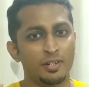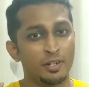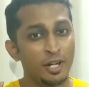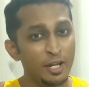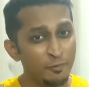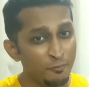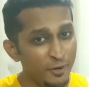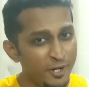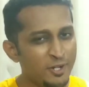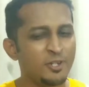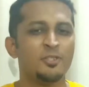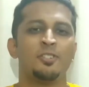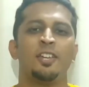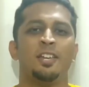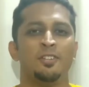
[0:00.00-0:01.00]

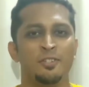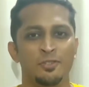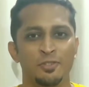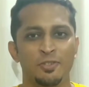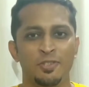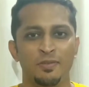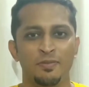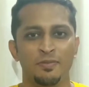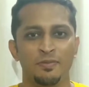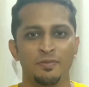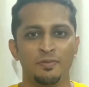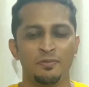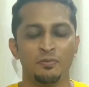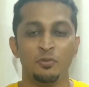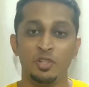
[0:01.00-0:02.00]
infectious agents
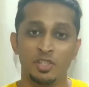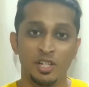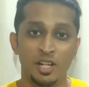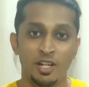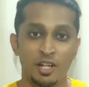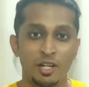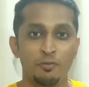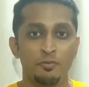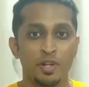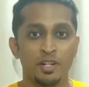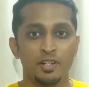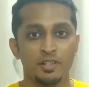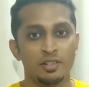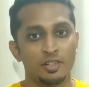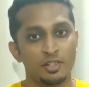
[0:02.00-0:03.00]
which can
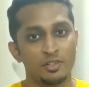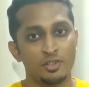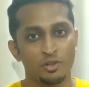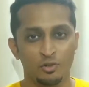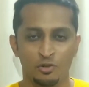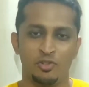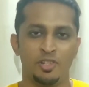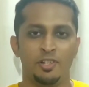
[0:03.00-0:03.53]
infect its host